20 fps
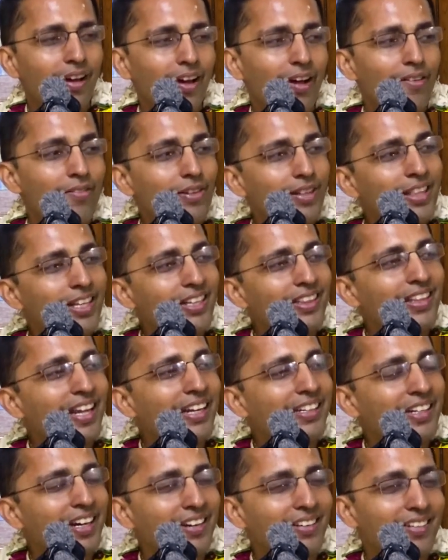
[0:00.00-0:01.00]
Within
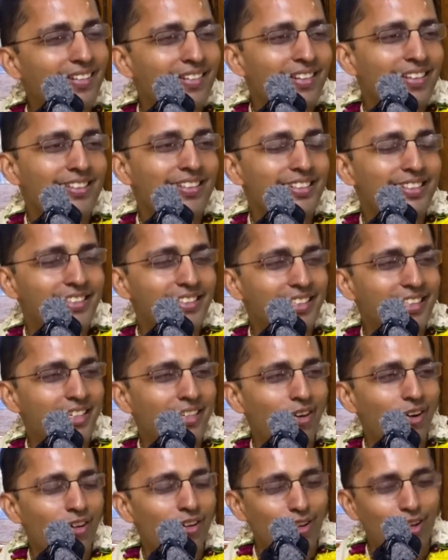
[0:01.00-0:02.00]
that country, there is a city
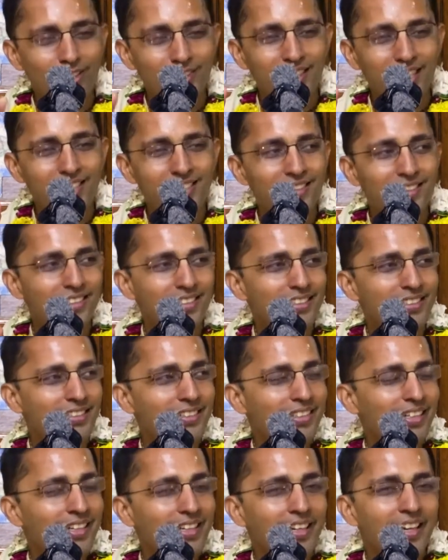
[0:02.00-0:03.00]
called Los Angeles.
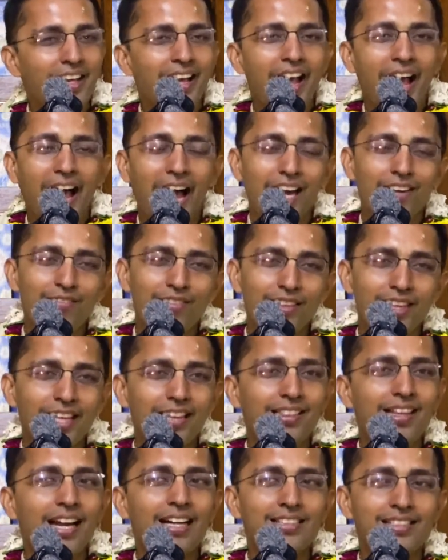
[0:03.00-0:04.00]
And
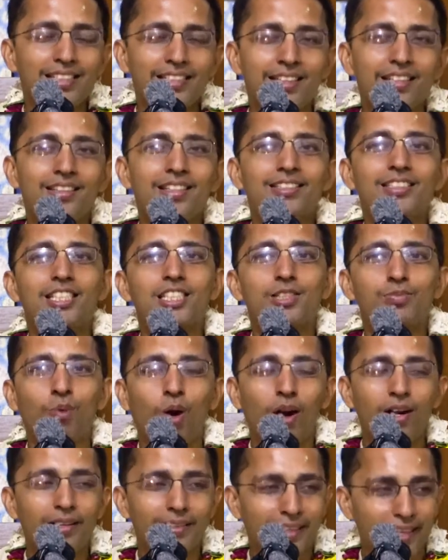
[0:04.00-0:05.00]
within that city, there is a
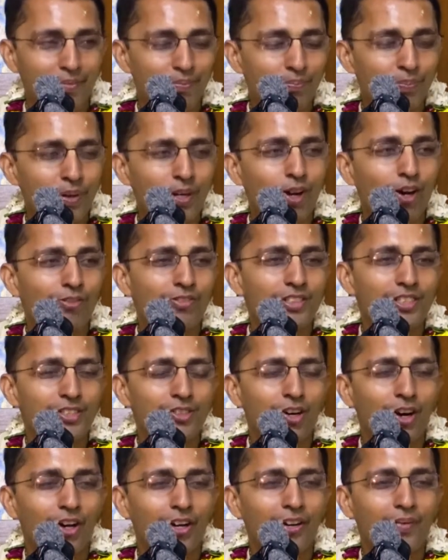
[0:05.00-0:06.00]
small temple of
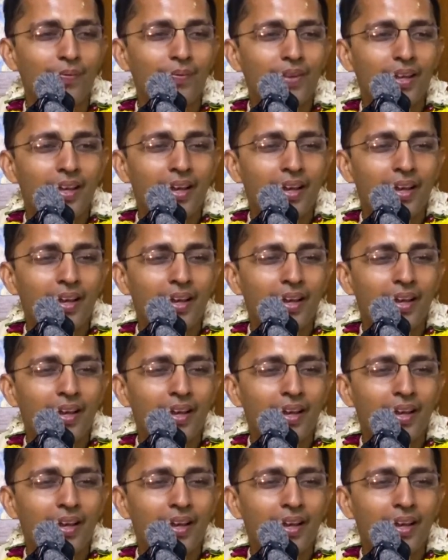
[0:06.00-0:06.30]
ISKCON.